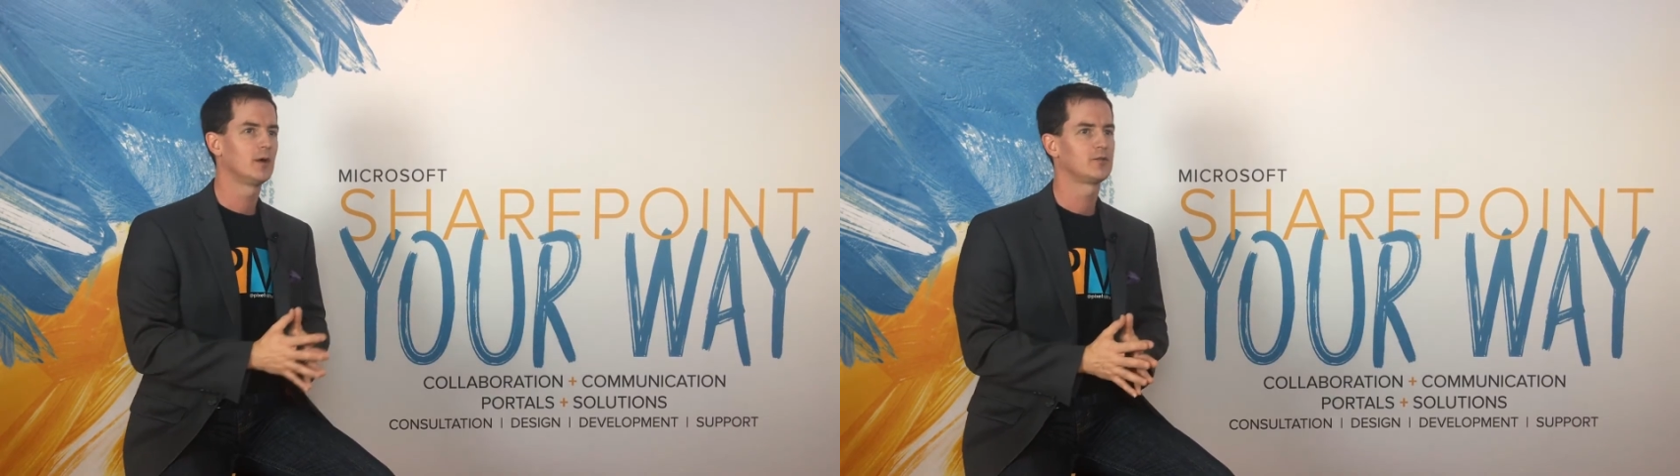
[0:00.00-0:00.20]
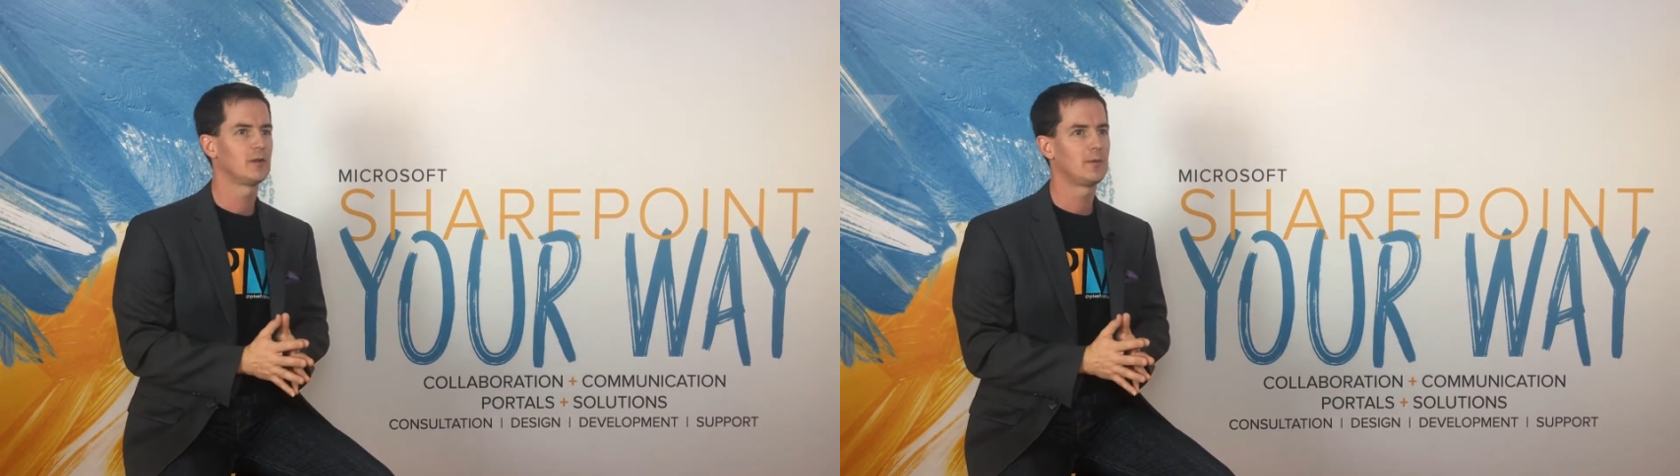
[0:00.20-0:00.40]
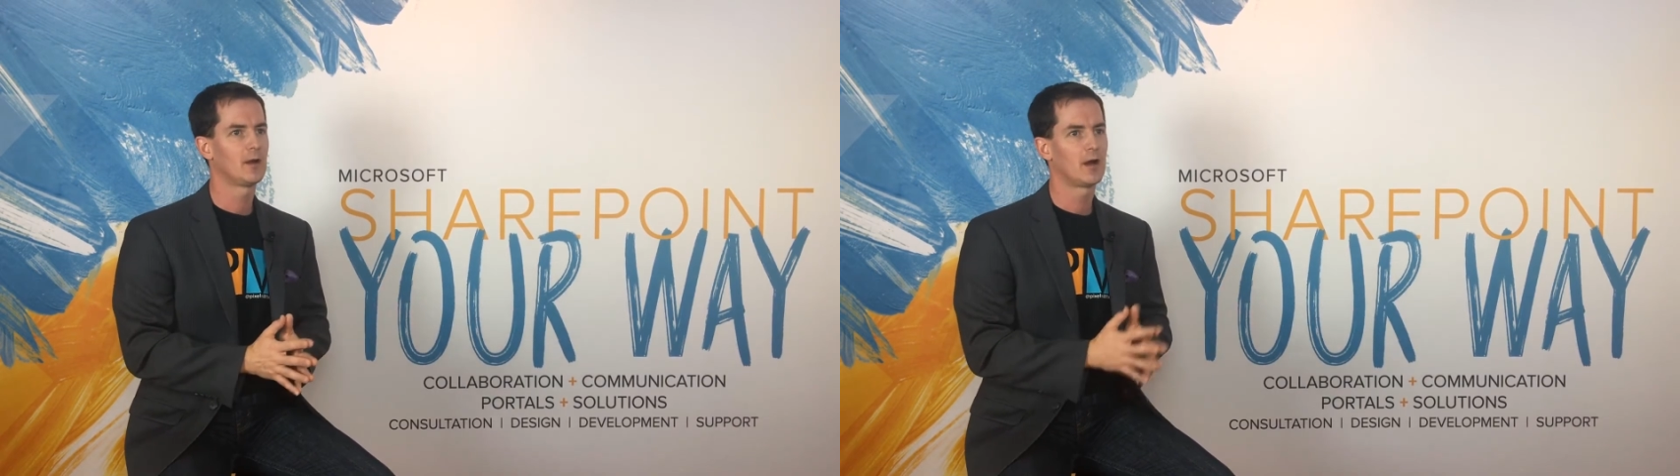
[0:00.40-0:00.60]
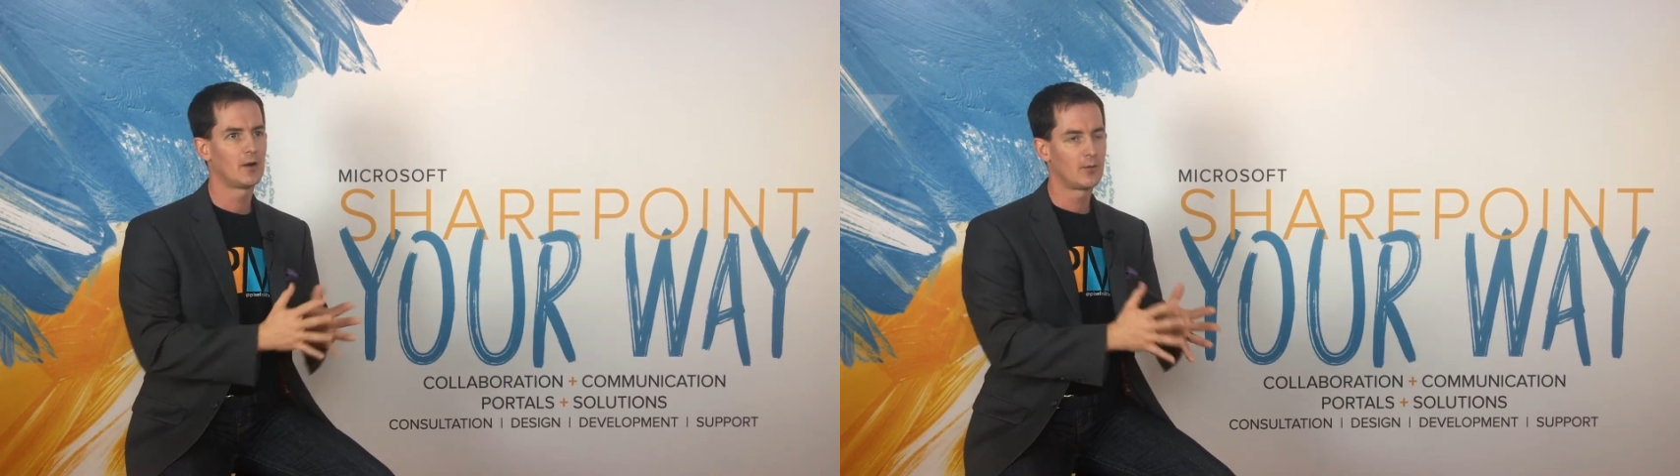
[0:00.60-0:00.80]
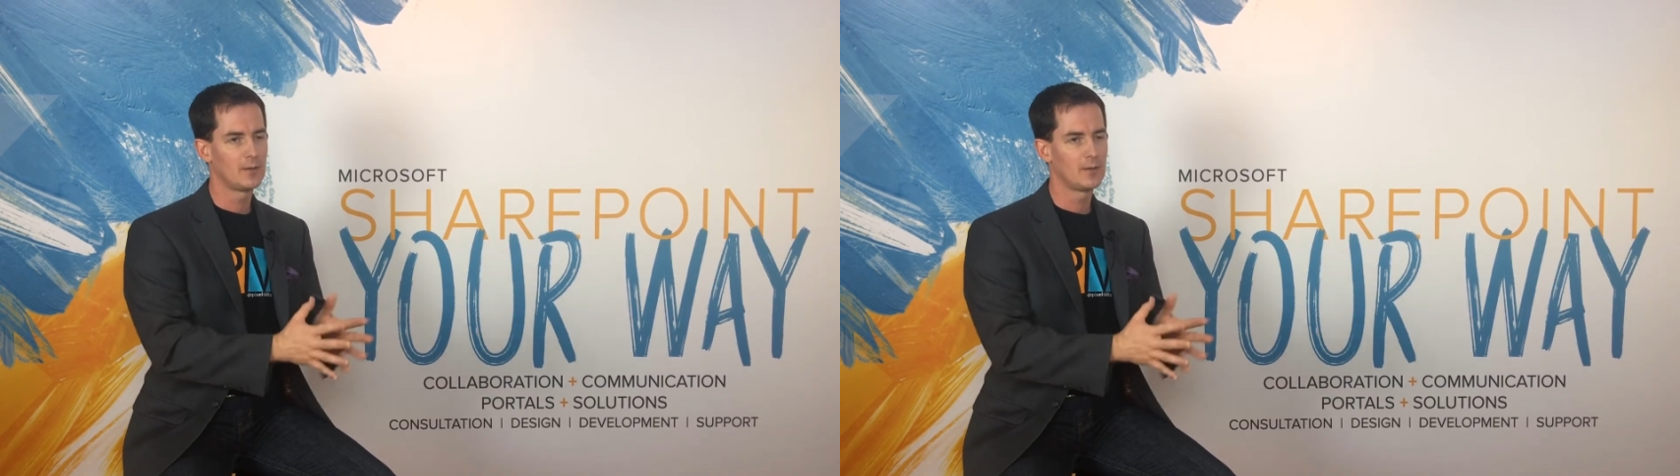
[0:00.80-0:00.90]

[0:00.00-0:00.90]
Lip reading: REST API or